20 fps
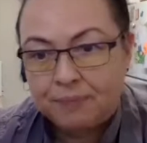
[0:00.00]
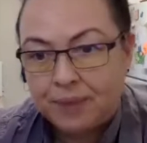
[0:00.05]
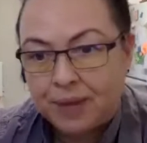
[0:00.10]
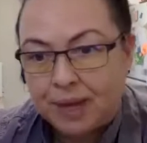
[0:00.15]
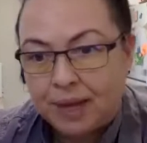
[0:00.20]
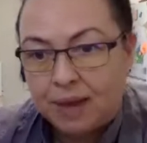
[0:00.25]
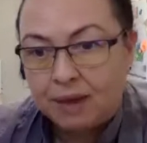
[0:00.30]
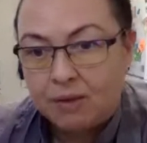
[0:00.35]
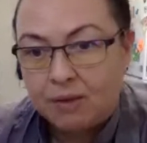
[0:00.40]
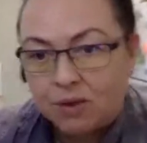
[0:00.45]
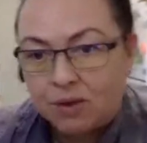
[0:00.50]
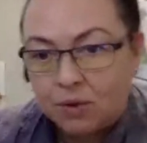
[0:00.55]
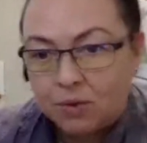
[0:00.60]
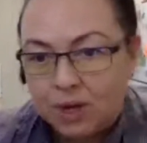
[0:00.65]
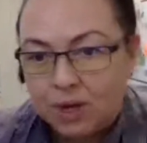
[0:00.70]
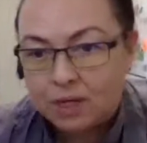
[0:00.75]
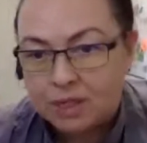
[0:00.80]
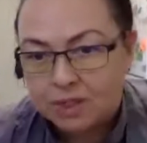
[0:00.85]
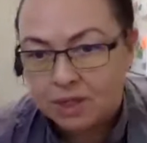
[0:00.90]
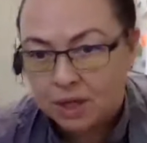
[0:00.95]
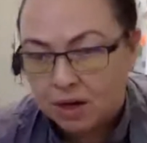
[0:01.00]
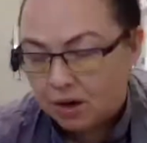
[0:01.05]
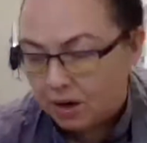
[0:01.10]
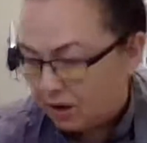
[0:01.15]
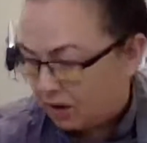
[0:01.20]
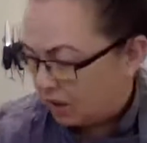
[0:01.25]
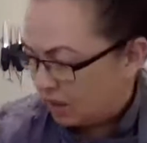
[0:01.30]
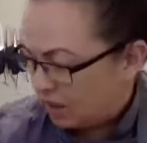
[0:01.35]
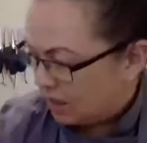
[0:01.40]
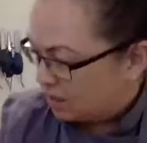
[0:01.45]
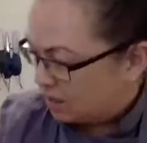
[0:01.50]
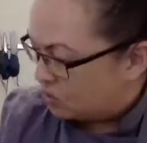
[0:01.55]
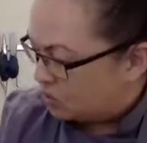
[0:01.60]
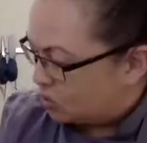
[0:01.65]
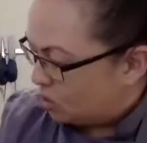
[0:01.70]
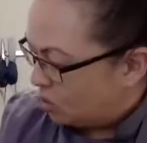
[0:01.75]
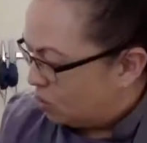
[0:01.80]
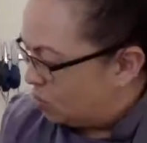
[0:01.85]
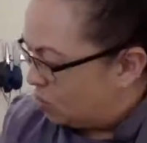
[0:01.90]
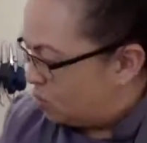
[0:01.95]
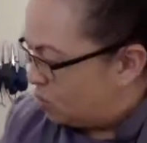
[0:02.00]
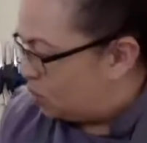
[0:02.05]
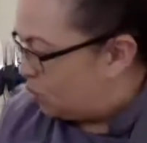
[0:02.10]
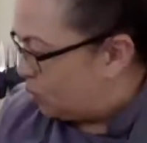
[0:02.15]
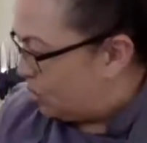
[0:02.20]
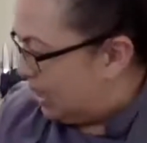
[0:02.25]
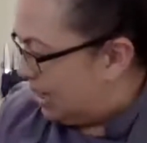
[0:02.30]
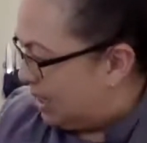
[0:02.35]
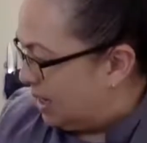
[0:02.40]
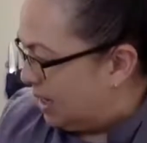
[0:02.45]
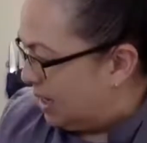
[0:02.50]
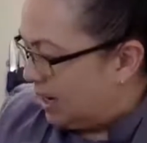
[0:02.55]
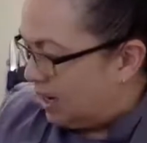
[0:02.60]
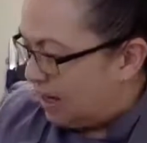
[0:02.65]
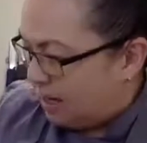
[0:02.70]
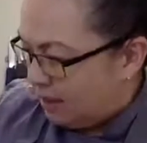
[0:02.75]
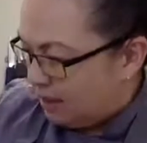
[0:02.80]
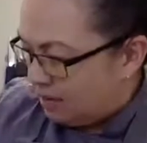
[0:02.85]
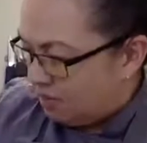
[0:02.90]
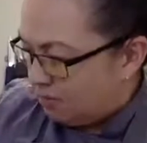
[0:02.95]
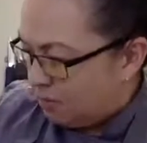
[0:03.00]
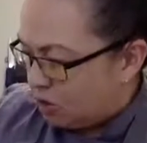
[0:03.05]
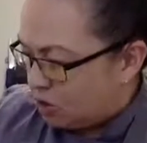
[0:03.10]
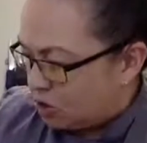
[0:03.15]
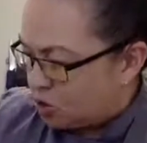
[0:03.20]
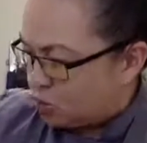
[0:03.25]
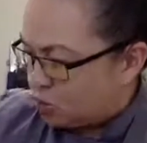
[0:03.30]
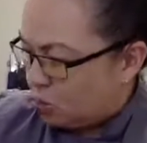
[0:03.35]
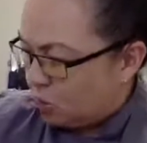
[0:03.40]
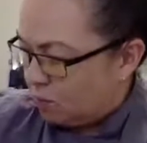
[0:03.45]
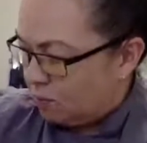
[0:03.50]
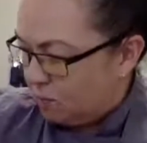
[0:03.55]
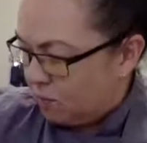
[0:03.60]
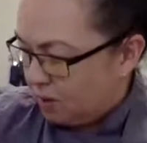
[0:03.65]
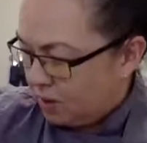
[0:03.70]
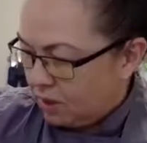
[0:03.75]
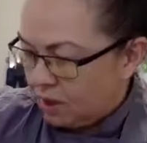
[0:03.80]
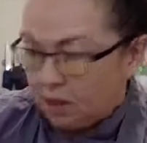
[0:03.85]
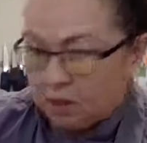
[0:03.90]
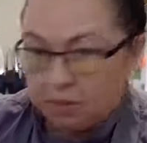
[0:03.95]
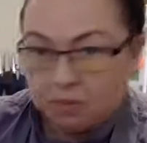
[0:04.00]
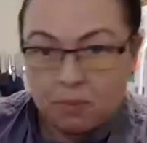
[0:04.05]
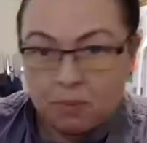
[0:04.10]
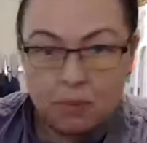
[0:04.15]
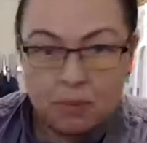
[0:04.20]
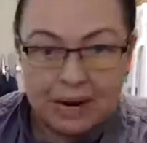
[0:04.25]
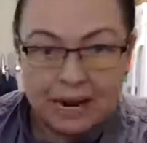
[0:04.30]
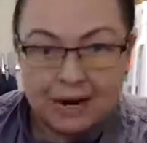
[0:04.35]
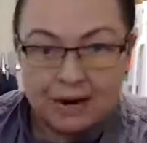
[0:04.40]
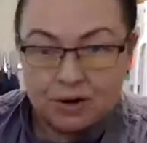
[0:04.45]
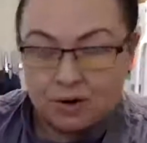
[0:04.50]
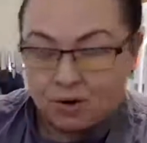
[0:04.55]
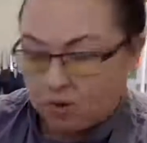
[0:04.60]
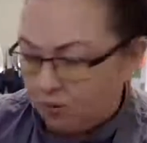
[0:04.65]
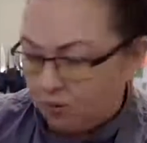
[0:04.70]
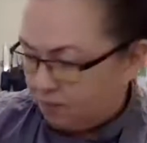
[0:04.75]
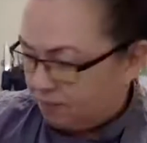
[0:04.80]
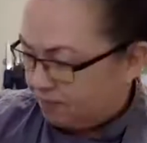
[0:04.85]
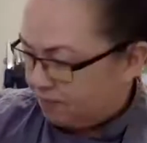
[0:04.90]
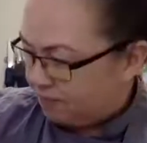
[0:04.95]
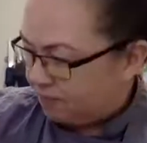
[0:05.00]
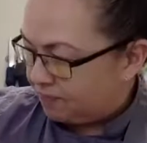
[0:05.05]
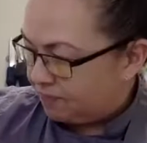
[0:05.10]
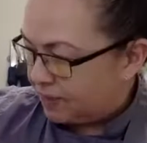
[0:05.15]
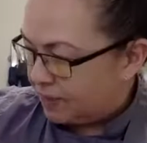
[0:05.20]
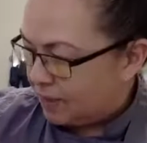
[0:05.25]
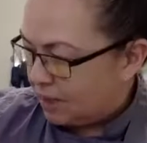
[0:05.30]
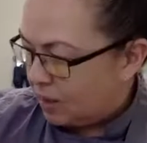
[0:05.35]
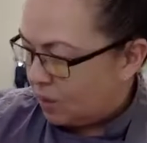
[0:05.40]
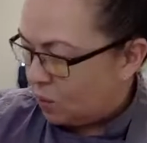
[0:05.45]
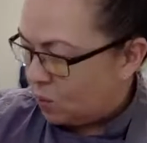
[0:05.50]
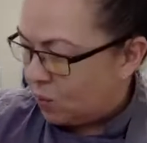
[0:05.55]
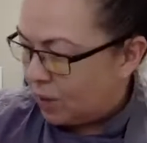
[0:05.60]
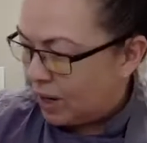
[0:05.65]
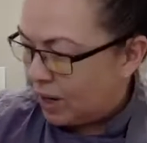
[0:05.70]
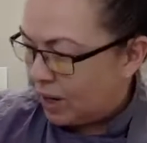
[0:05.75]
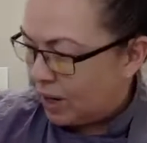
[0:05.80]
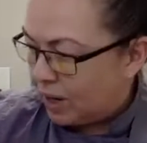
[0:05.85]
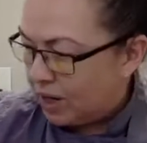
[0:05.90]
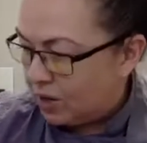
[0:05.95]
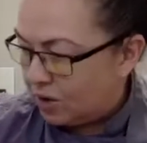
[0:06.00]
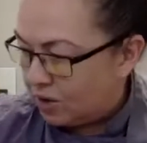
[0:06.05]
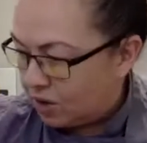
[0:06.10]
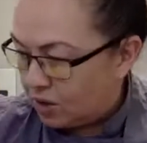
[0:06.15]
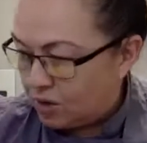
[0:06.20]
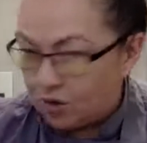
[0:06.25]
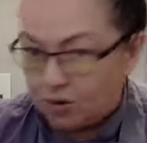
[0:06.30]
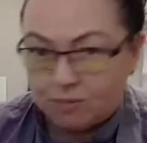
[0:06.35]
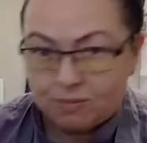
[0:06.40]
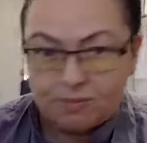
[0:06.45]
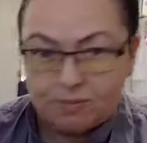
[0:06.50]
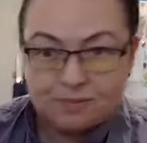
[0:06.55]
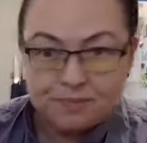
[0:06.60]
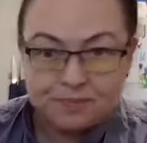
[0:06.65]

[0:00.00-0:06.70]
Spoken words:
I have ingredients here. So zucchini, mushroom, poblano, red onion,